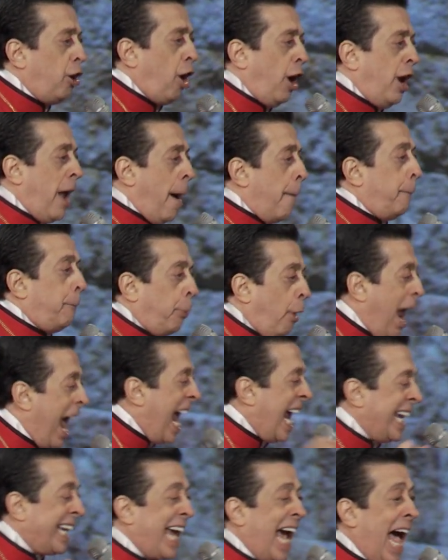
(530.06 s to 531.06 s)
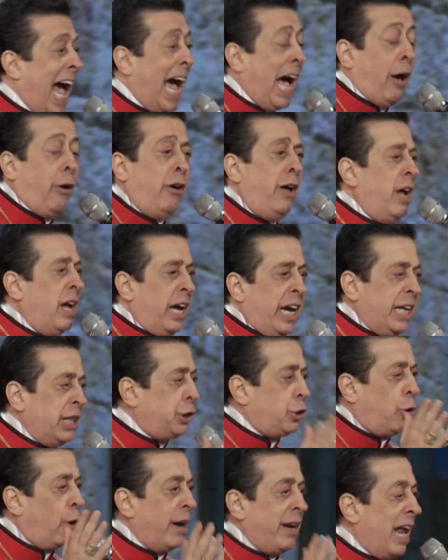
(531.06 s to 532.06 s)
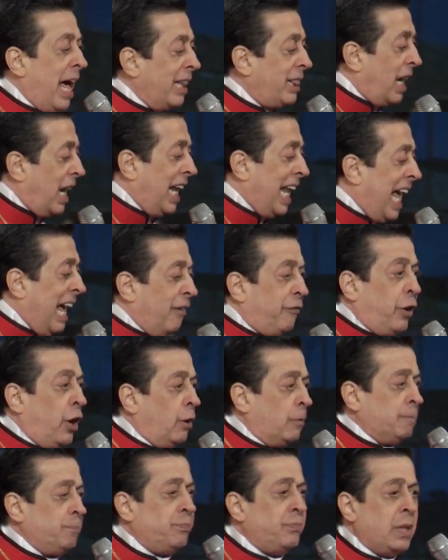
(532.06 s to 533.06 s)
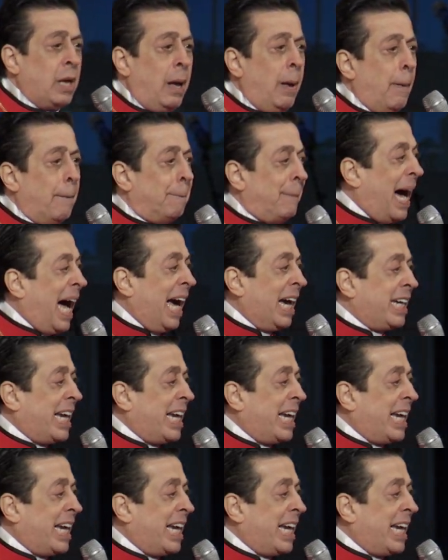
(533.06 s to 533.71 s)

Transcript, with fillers: going to break out into another level. My